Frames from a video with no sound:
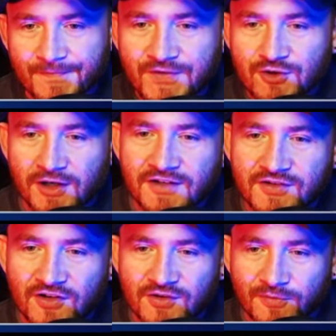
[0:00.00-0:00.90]
The trailer
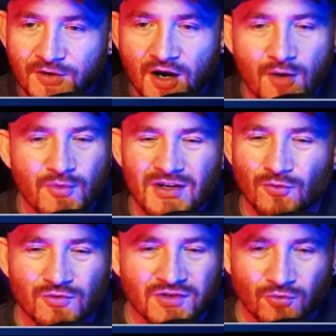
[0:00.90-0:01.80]
starts off with, we
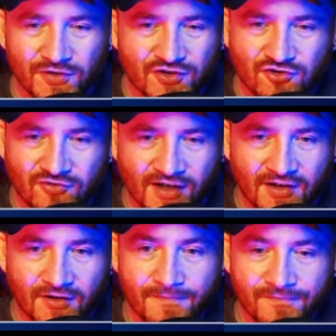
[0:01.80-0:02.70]
all saw the
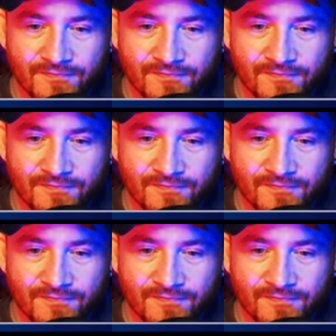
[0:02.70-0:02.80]
trailer.